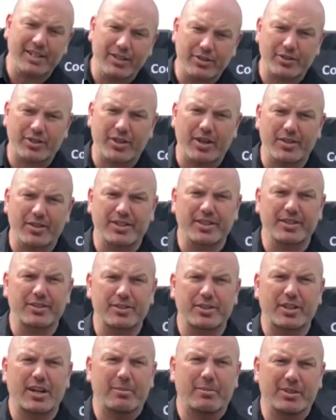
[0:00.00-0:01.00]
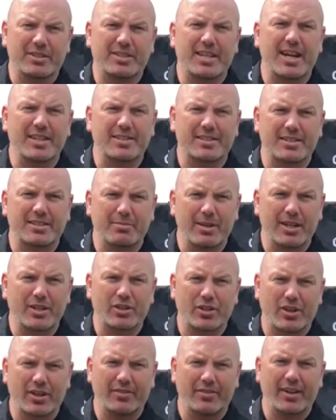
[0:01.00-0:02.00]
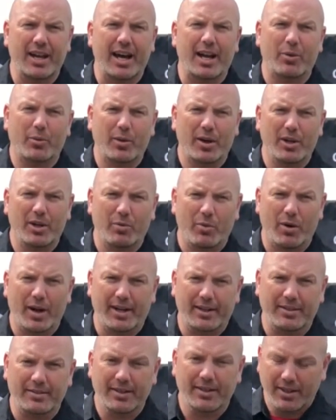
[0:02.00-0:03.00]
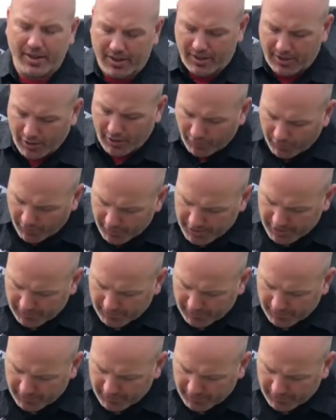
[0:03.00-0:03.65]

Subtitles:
your salsa, there's a couple tests to make sure you've got it where you want it. First